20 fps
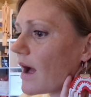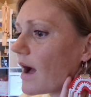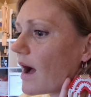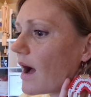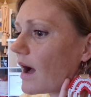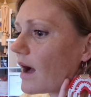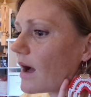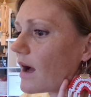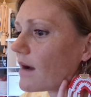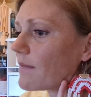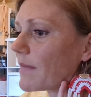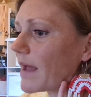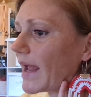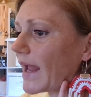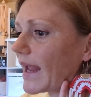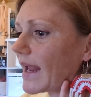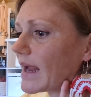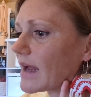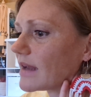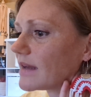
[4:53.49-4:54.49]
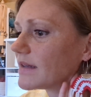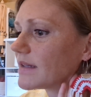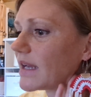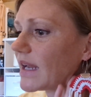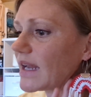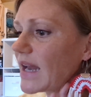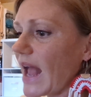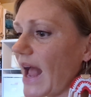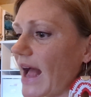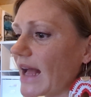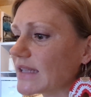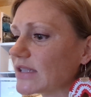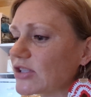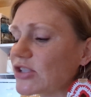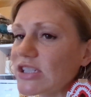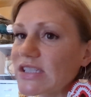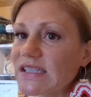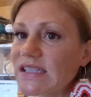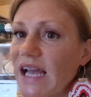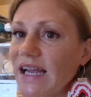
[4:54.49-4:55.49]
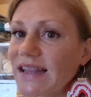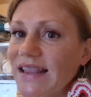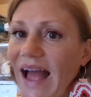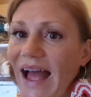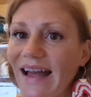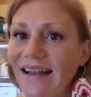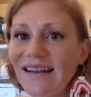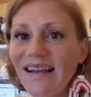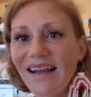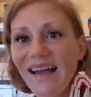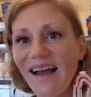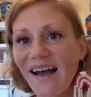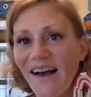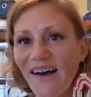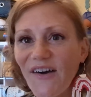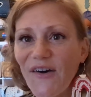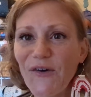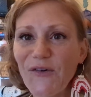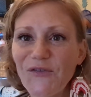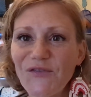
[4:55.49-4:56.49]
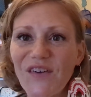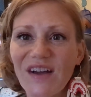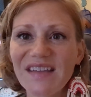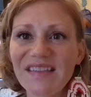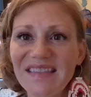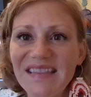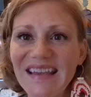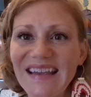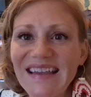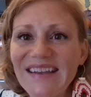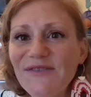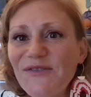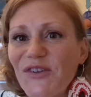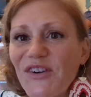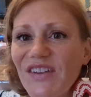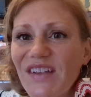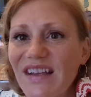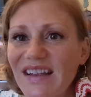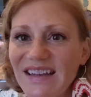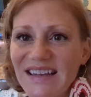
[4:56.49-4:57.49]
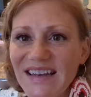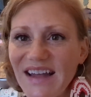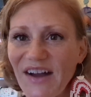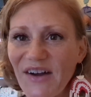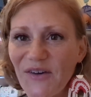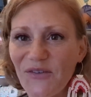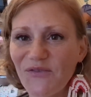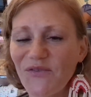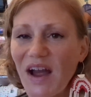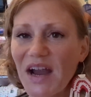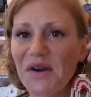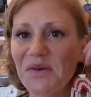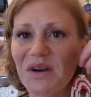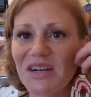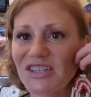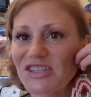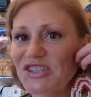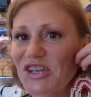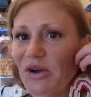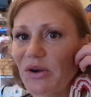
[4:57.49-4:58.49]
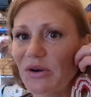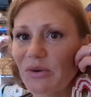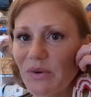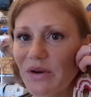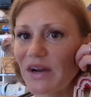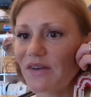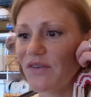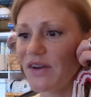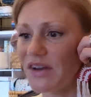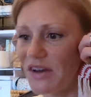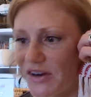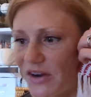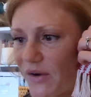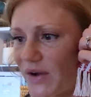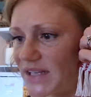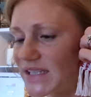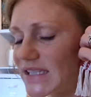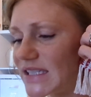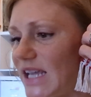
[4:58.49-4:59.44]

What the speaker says: And it adds just like that, oh, fun thing for, you know, fireworks show or wherever you're going.